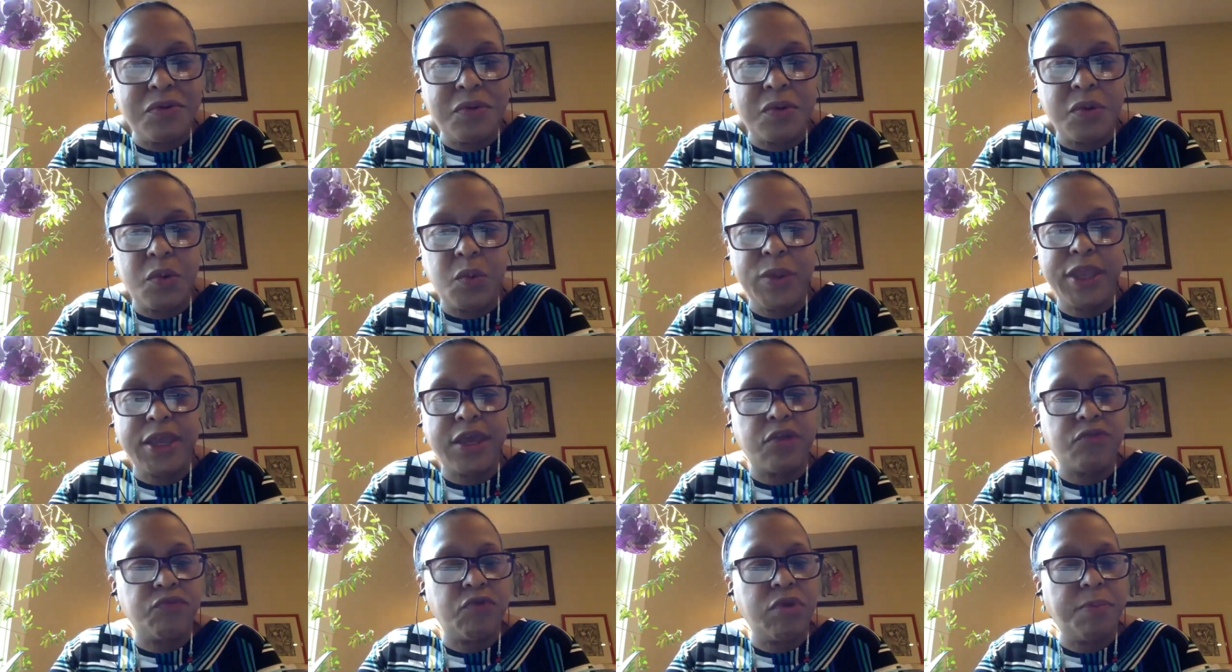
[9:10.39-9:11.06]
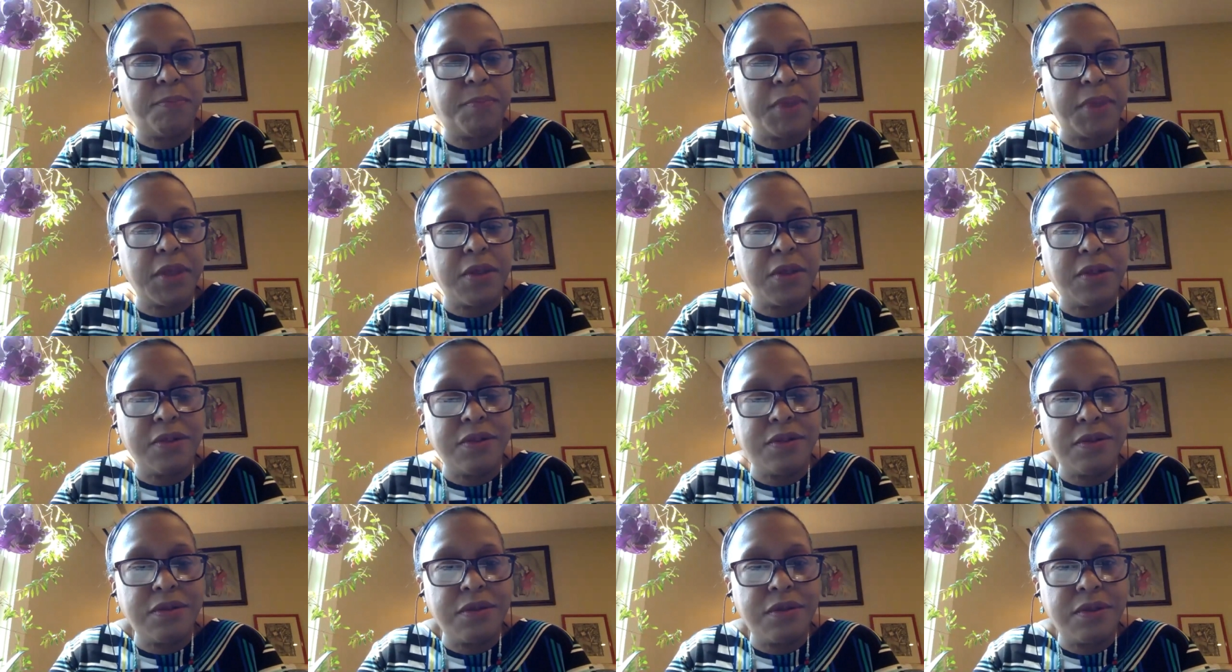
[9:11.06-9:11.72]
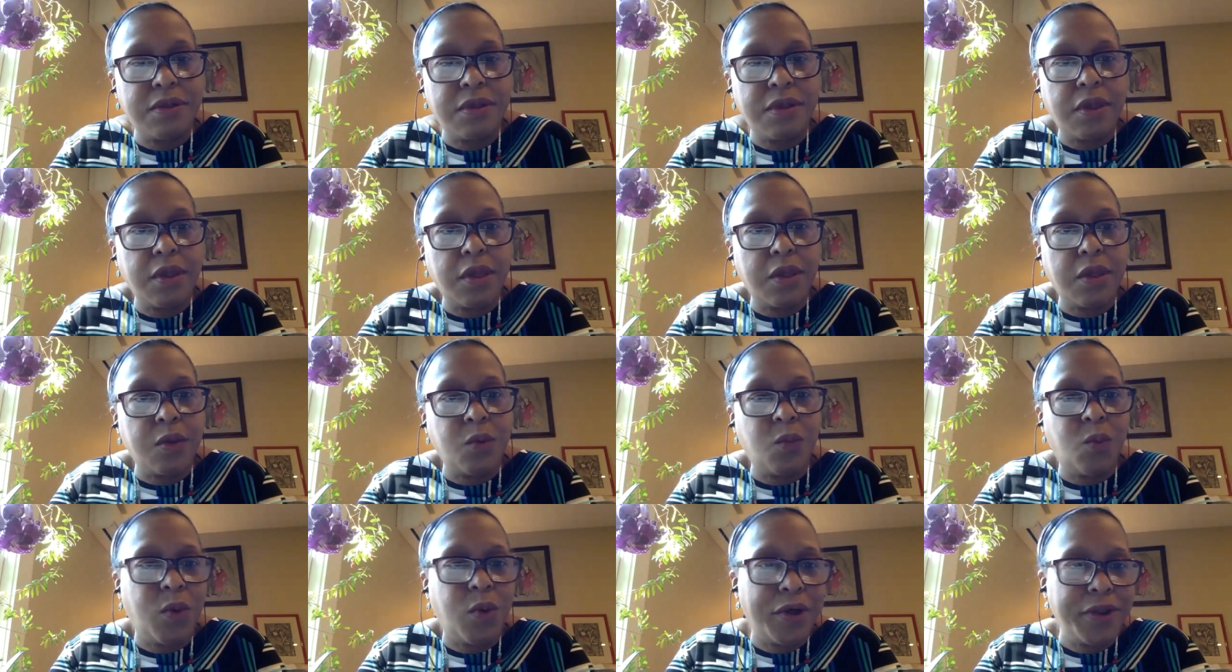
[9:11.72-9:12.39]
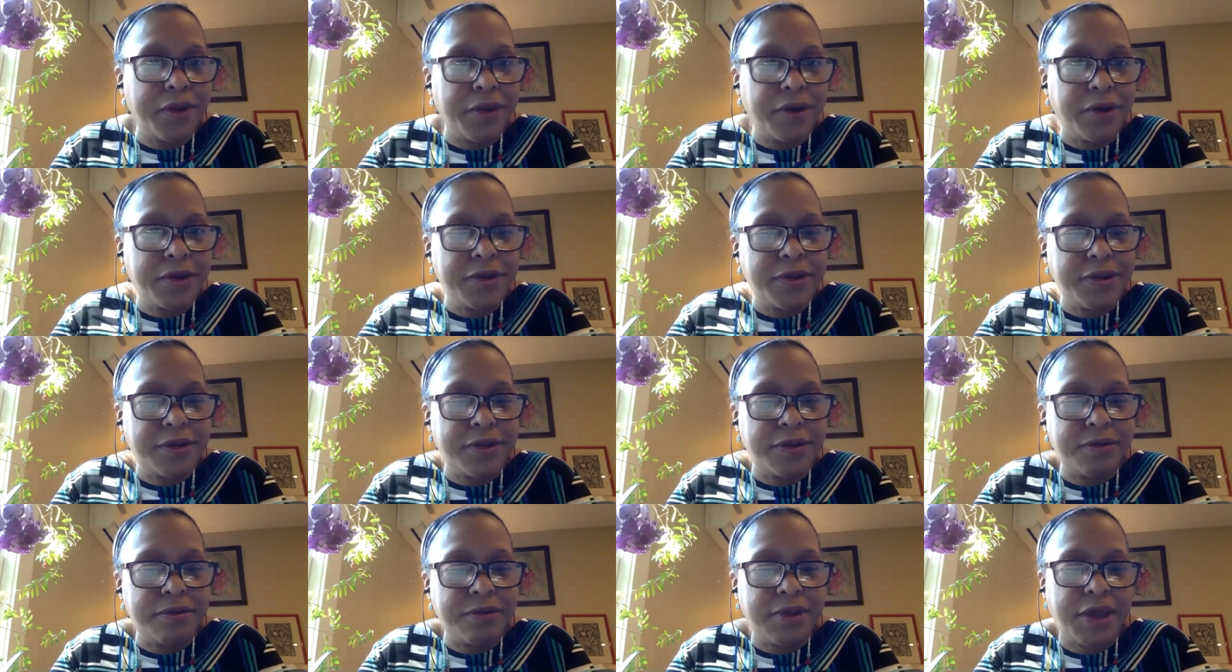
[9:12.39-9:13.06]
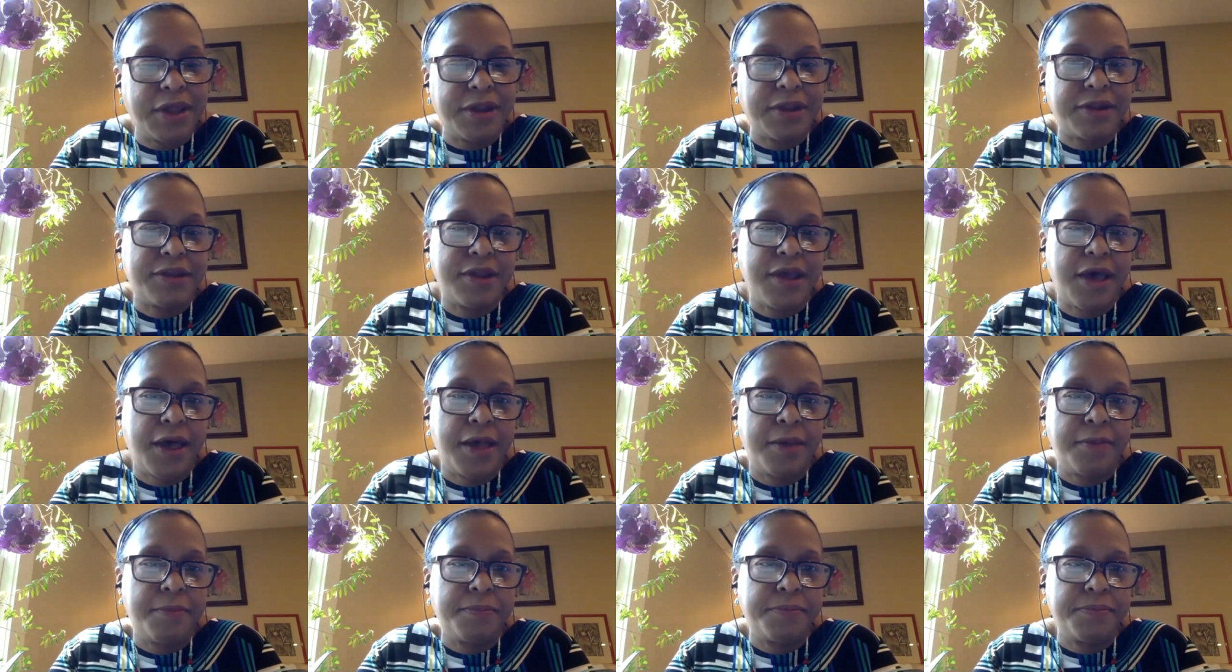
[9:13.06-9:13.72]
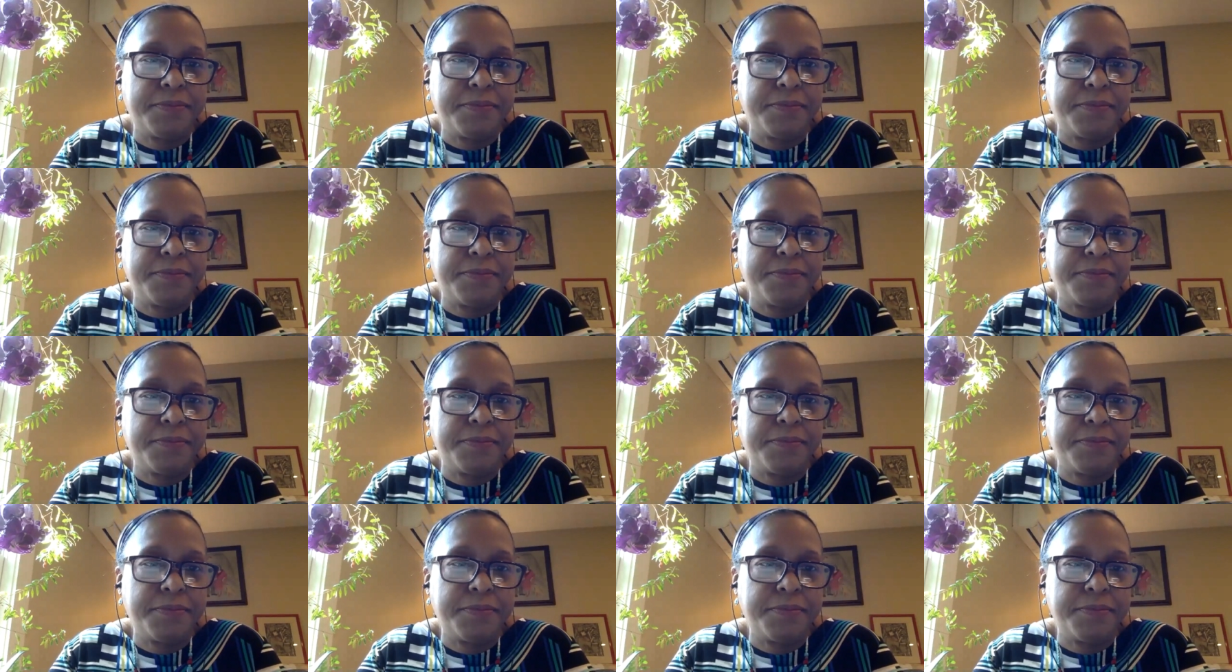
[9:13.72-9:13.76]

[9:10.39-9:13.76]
we can rebuild one onion at a time.